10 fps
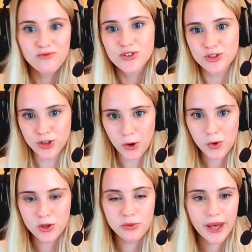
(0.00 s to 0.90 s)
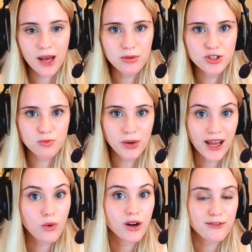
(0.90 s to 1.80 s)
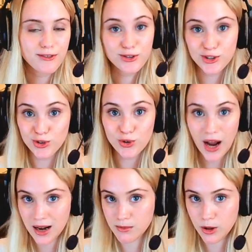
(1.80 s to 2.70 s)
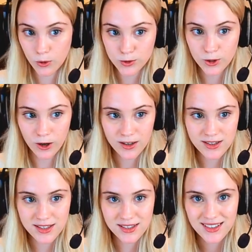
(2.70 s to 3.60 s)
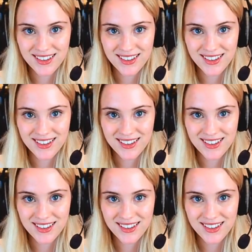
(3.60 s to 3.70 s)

So you'll be able to play one of those 2 random gold cards,